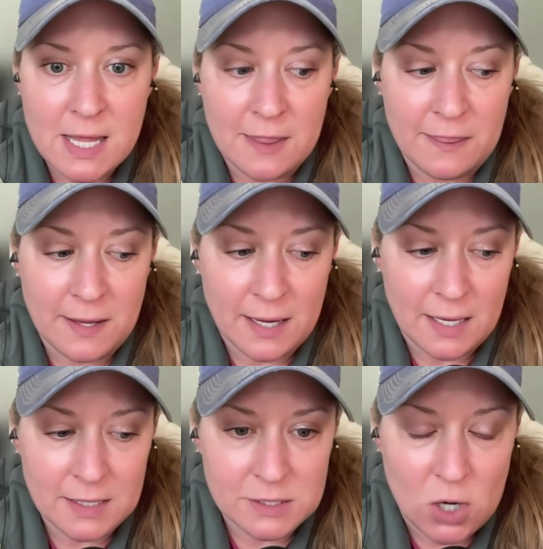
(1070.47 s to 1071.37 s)

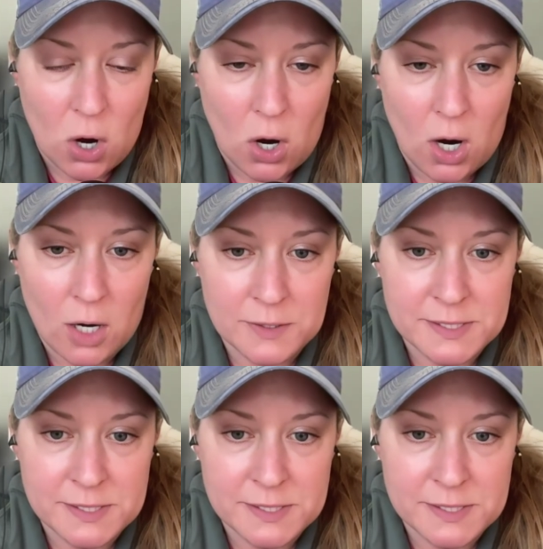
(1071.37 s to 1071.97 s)
that are